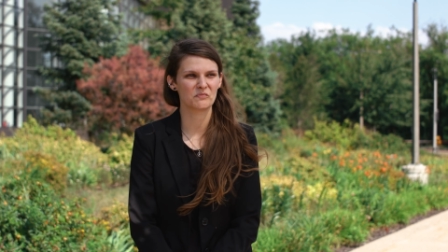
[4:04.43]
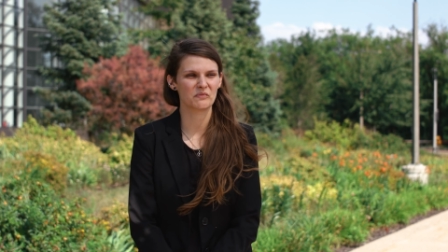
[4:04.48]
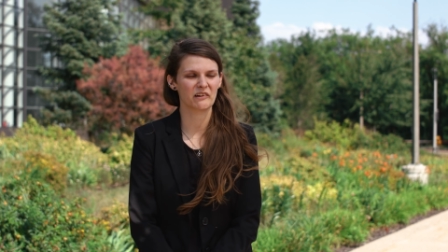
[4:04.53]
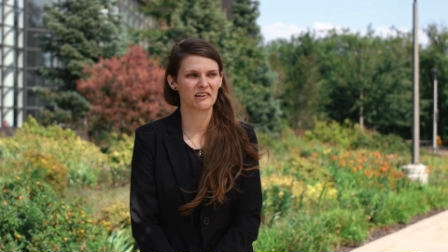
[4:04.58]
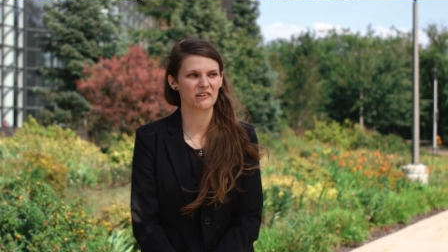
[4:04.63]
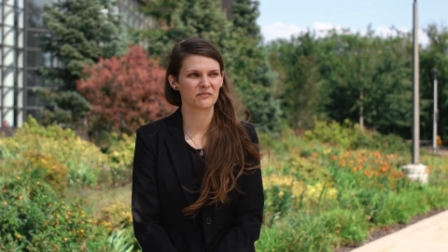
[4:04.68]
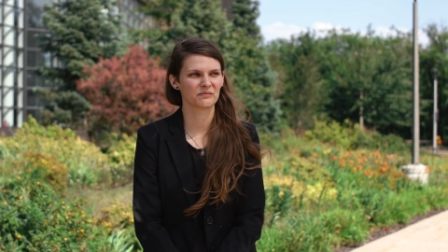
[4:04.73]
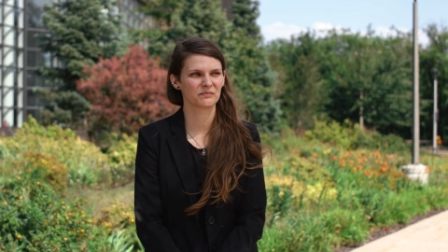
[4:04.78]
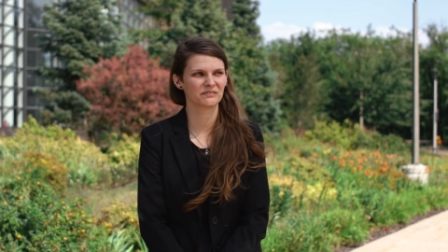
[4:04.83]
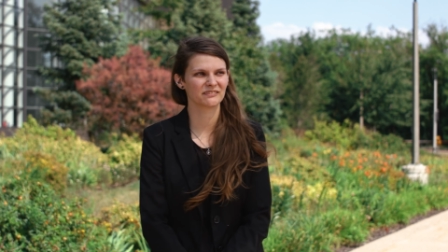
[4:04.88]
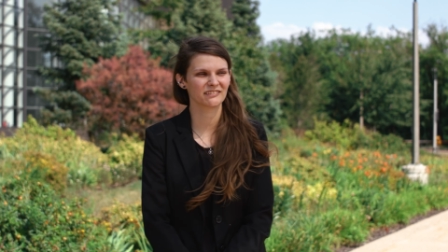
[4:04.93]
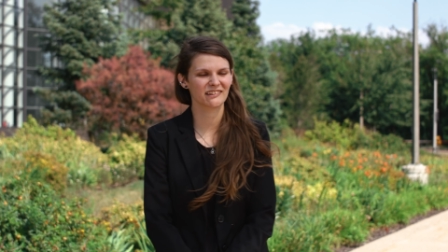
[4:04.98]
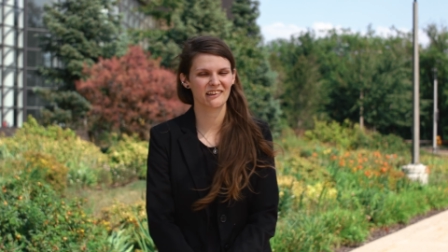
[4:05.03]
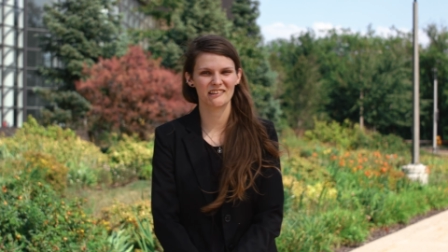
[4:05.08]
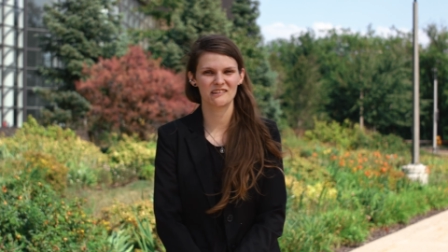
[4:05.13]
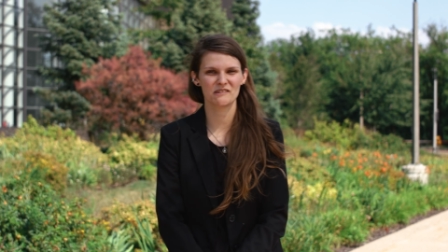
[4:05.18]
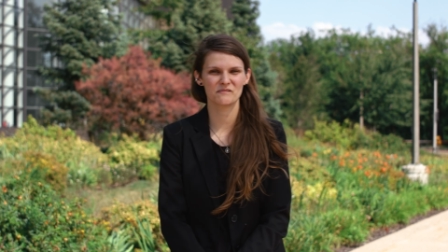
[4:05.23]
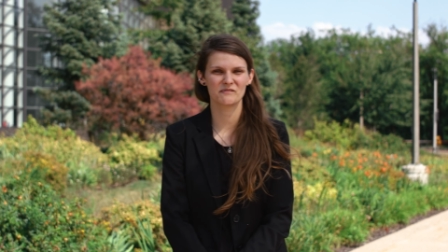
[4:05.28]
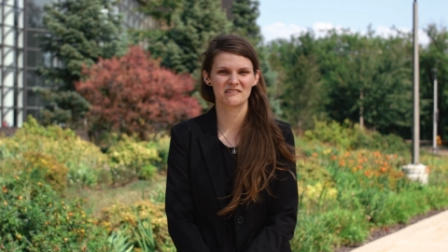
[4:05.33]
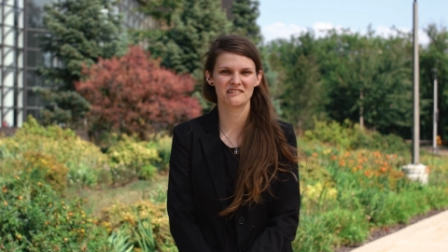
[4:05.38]
but
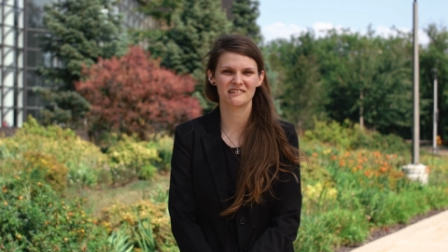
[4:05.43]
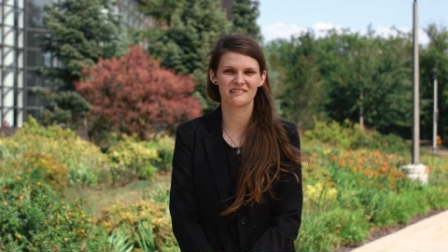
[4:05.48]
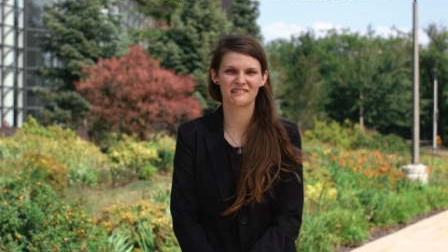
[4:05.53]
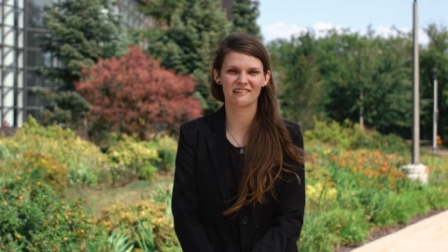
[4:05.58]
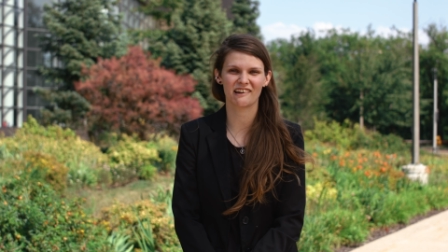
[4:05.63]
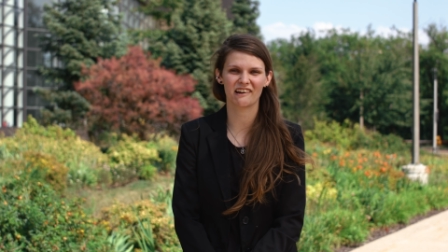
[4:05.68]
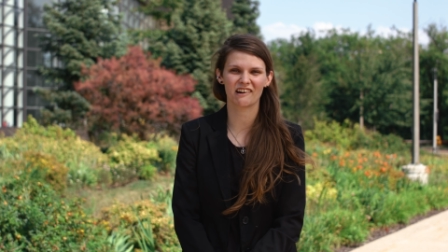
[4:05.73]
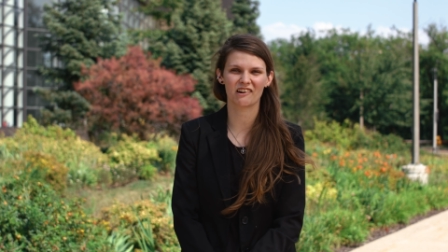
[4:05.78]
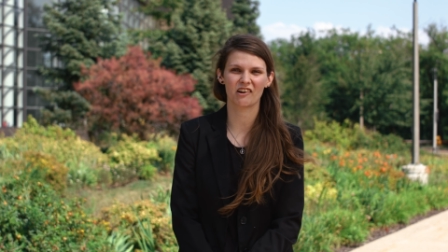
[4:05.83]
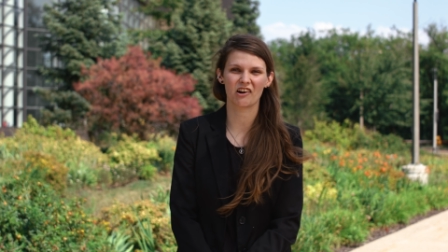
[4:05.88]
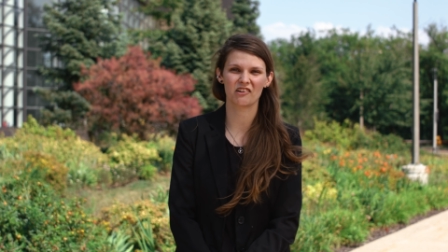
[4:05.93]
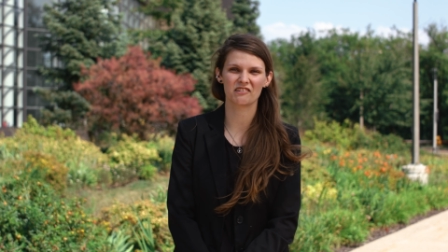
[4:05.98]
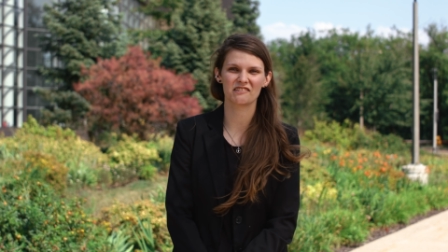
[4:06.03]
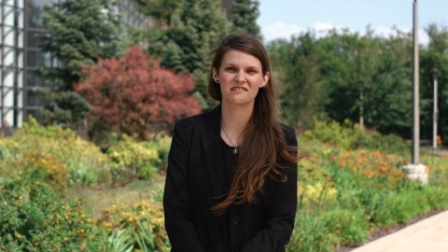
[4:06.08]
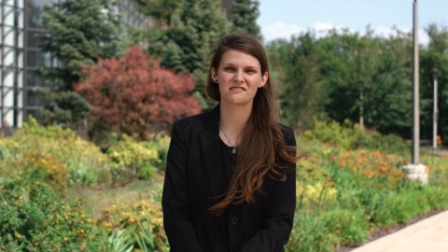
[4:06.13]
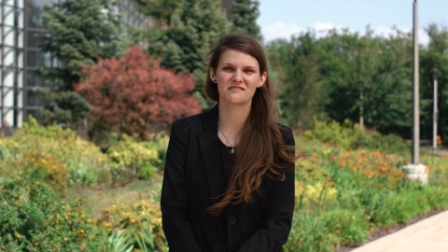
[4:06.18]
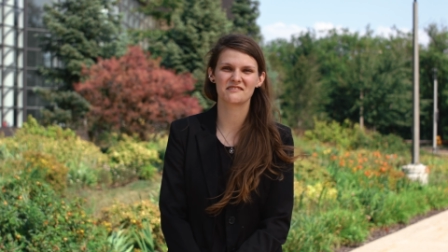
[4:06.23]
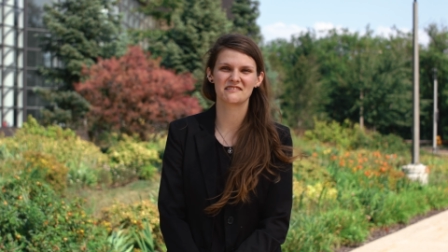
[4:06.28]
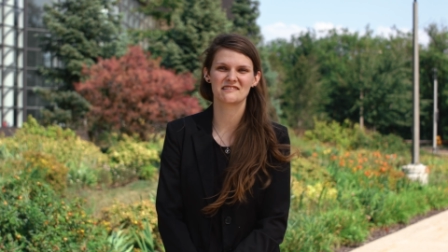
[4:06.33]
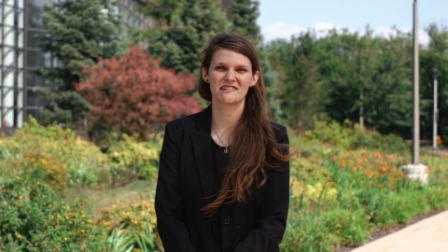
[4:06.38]
kids at Michigan Tech are always
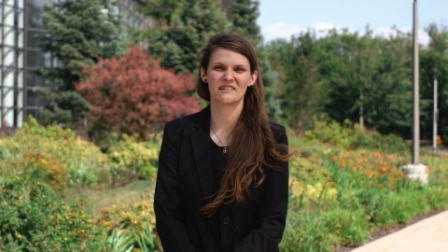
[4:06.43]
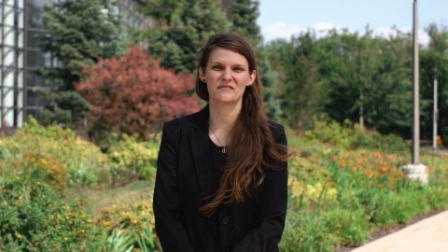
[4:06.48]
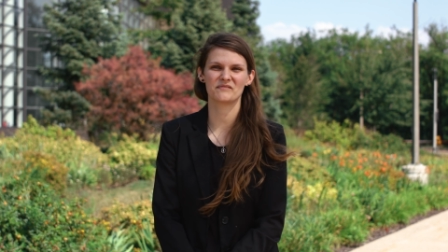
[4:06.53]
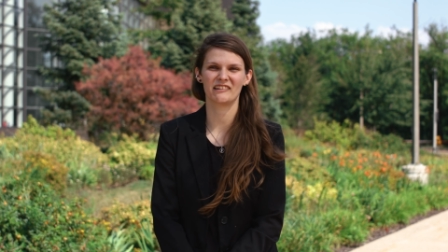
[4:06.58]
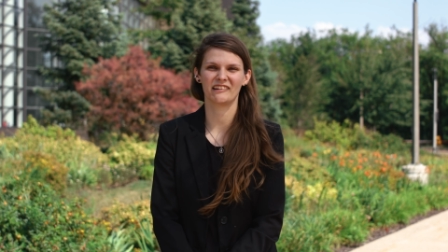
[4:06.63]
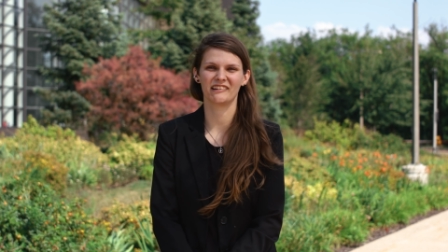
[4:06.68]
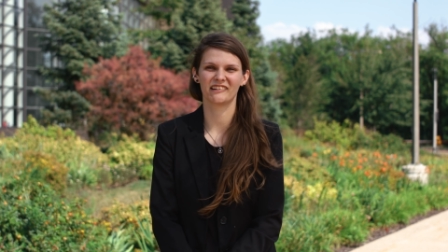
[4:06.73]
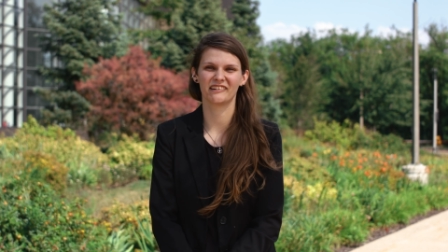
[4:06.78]
doing something.